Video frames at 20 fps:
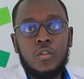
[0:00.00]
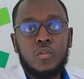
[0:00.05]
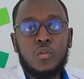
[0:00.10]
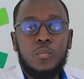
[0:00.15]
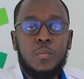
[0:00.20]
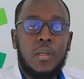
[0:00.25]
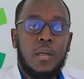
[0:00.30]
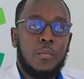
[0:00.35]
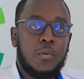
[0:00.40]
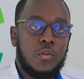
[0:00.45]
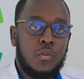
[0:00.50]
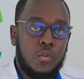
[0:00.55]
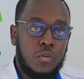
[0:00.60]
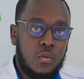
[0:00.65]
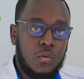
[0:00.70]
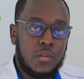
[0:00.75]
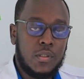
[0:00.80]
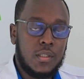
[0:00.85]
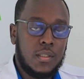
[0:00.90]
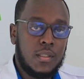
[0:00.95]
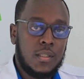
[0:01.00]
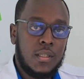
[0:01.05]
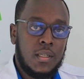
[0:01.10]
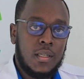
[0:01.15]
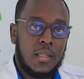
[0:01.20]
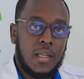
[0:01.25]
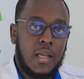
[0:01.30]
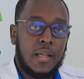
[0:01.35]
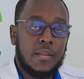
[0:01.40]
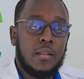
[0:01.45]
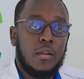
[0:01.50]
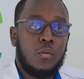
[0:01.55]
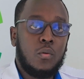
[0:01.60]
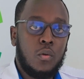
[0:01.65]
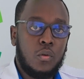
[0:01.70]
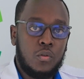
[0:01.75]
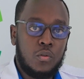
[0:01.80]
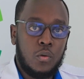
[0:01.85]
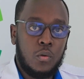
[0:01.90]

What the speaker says: to be able to use it at the road